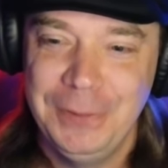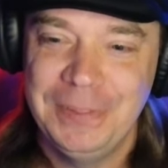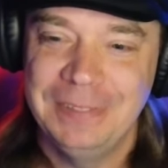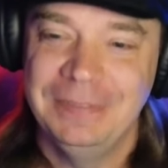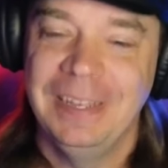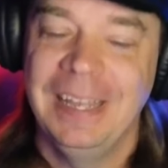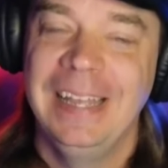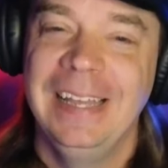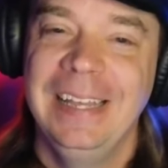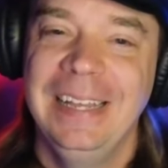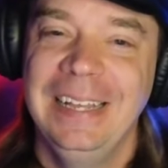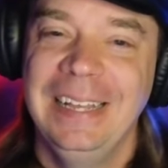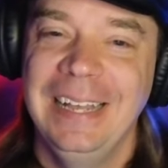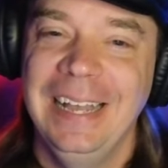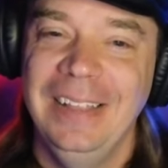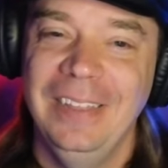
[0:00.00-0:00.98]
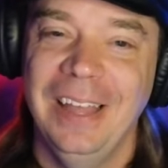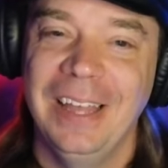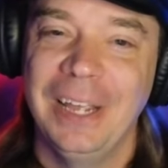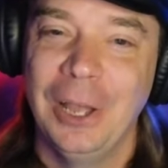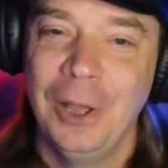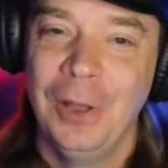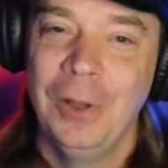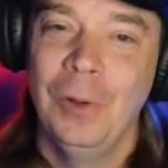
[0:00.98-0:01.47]
have got like
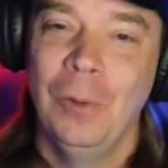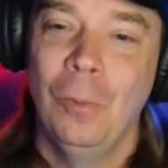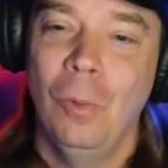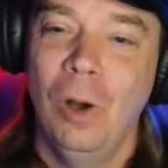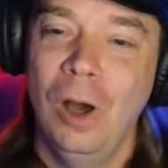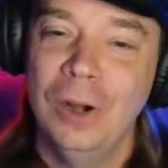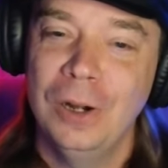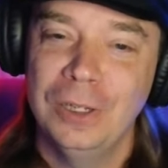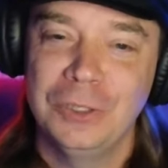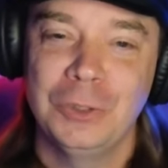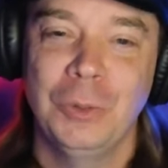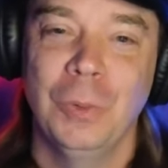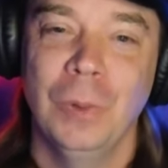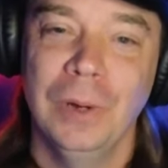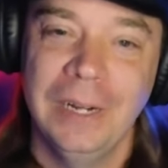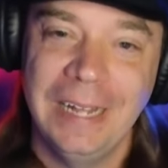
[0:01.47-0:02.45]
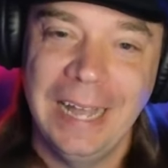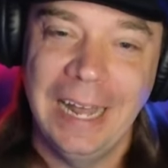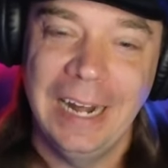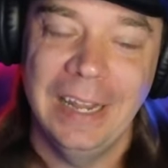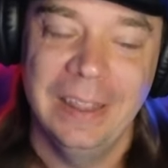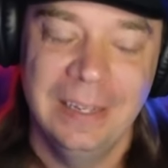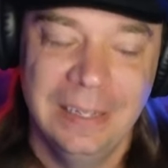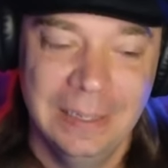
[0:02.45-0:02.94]
water squirting out
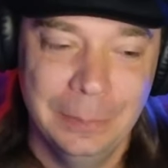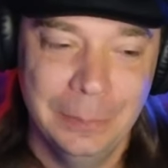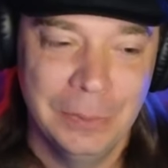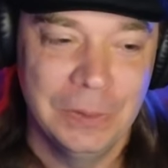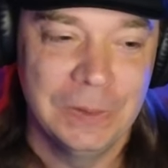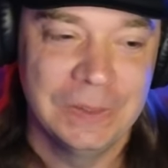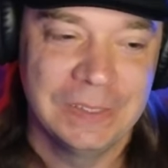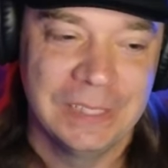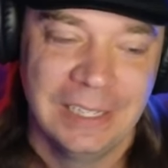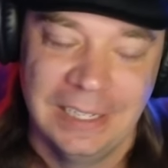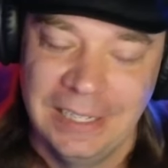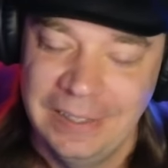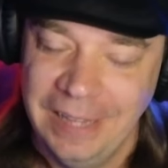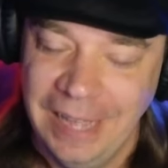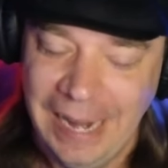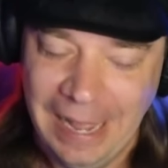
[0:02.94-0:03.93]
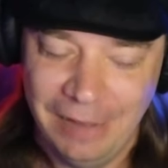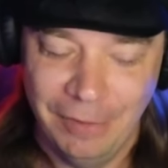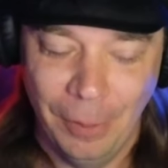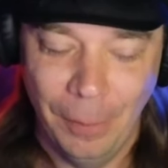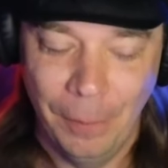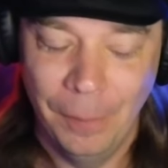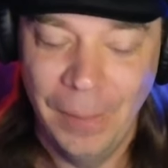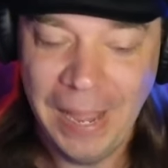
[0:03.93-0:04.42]
of the nipples. They have a
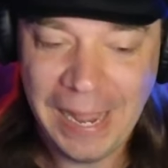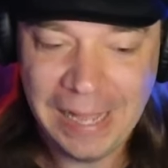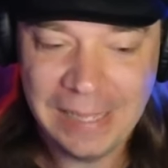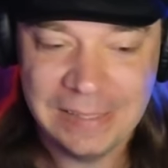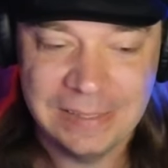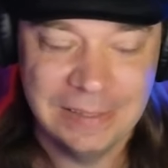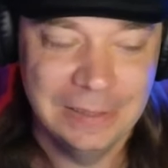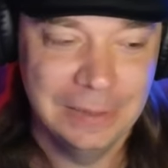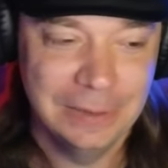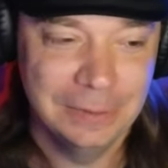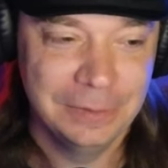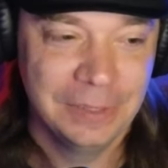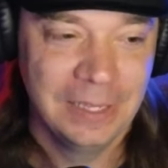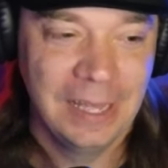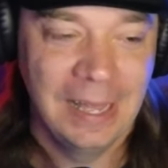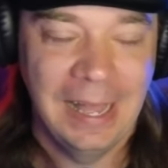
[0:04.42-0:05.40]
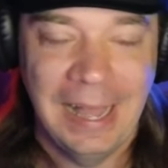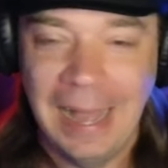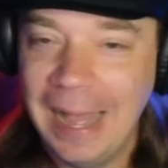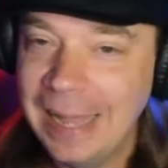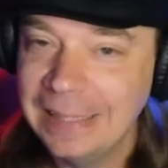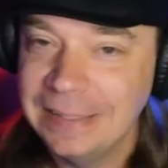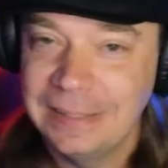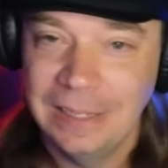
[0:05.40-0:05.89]
massive
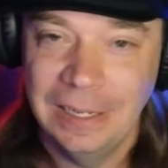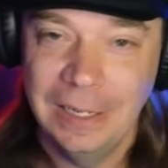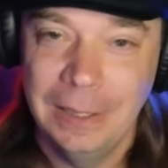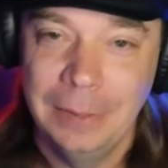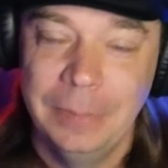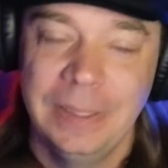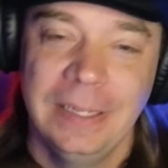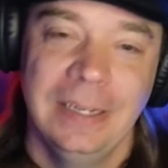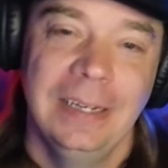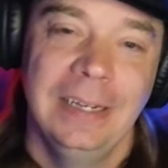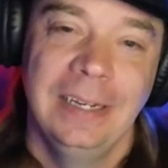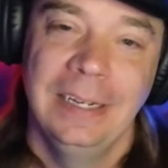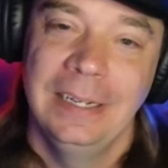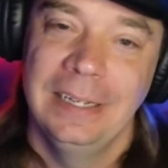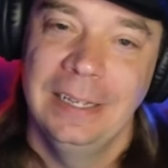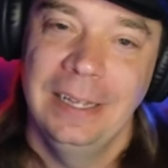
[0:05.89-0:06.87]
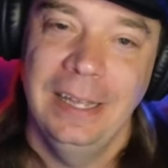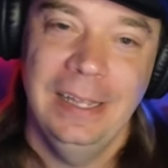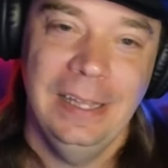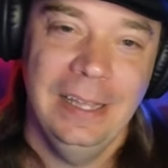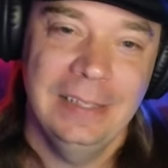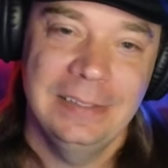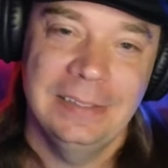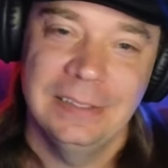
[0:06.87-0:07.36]
hot tub.
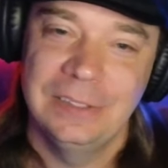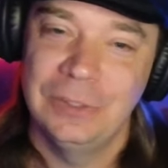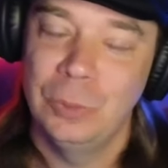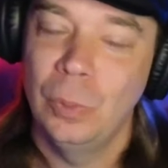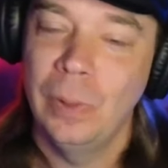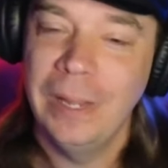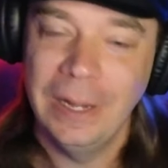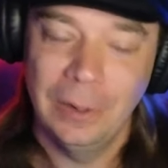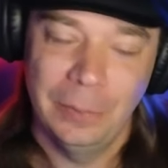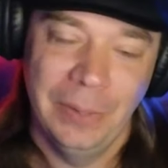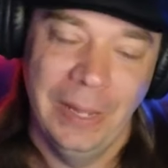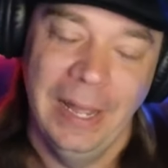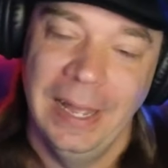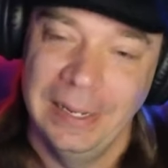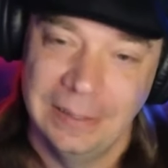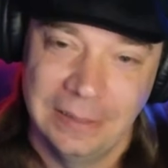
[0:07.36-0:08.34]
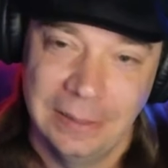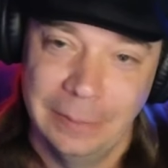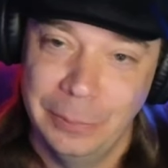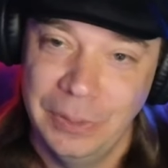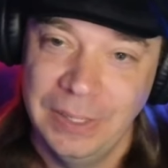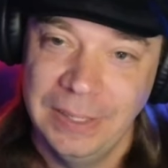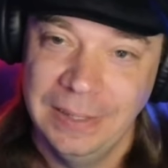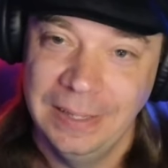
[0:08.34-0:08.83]
It's a swinger pad
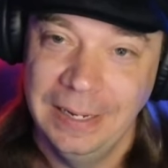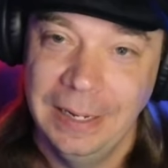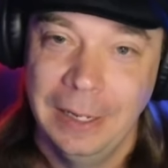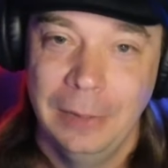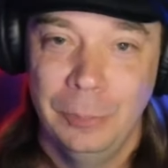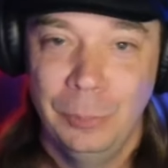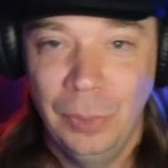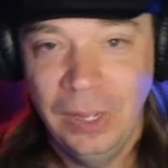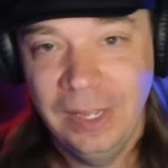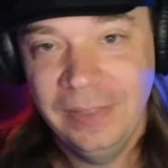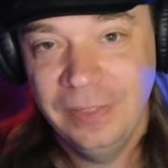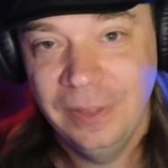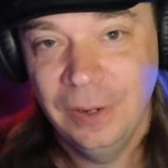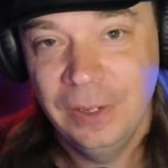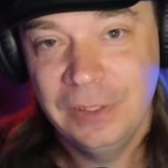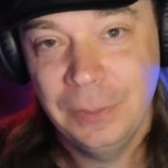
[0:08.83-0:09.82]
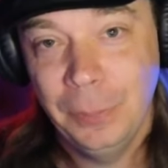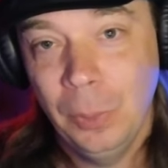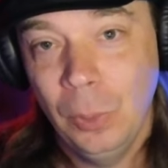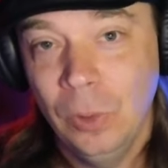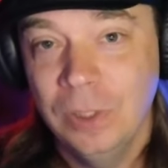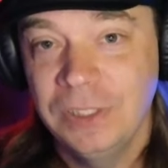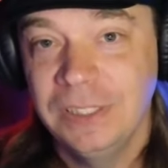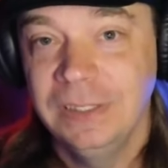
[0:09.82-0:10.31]
completely. But there is a
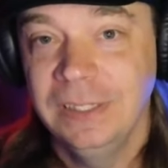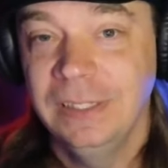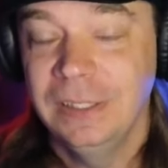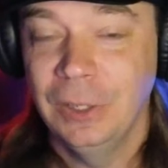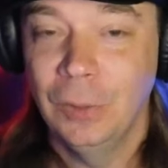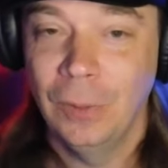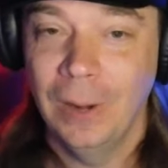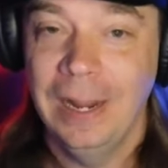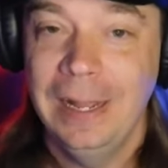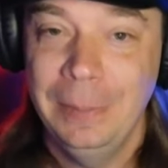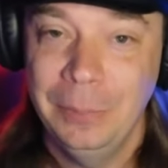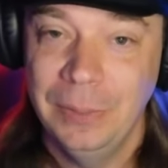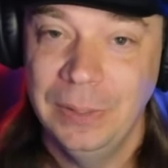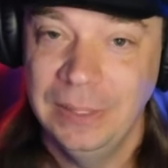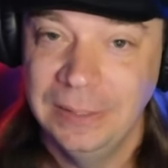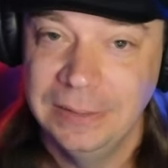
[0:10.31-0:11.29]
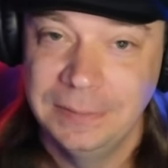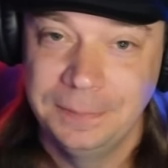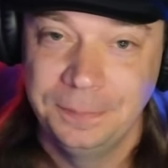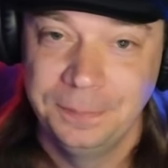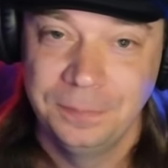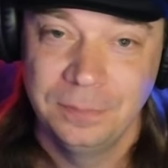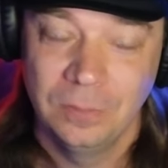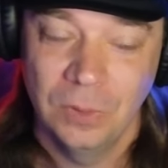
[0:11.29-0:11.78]
portion that the grandpa,
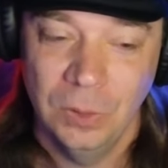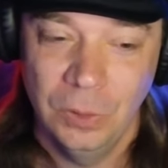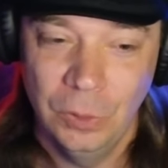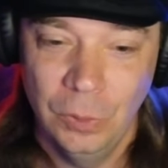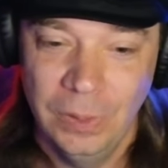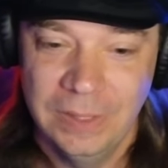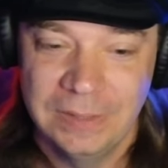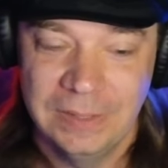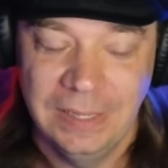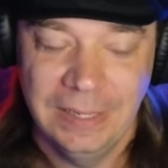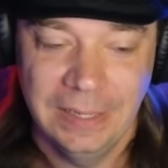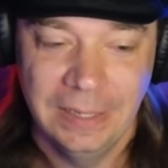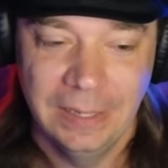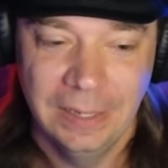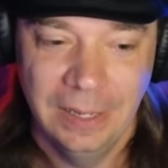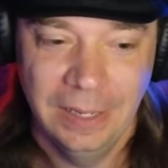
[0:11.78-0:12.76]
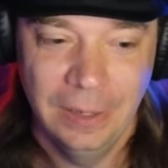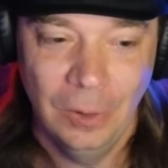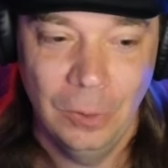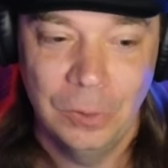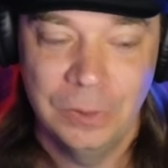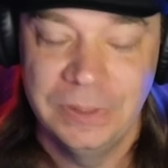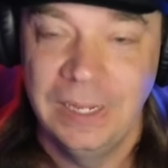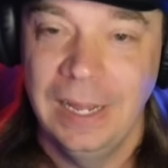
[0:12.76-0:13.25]
who is like an
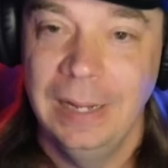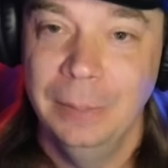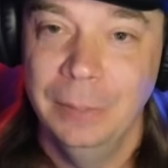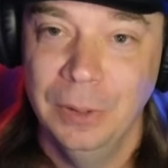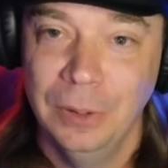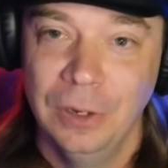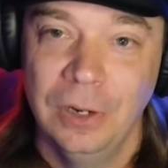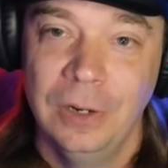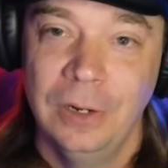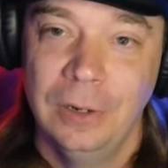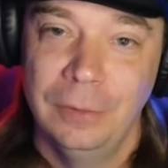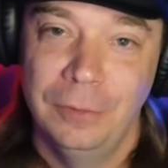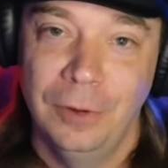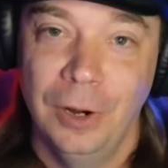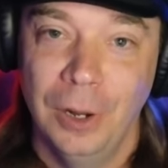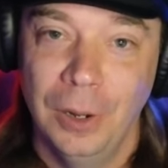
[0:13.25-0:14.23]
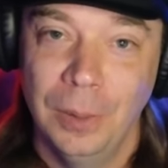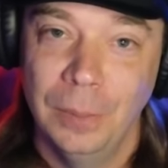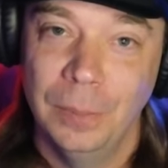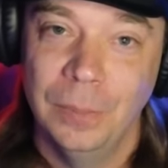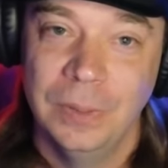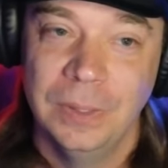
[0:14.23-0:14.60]
old timer from,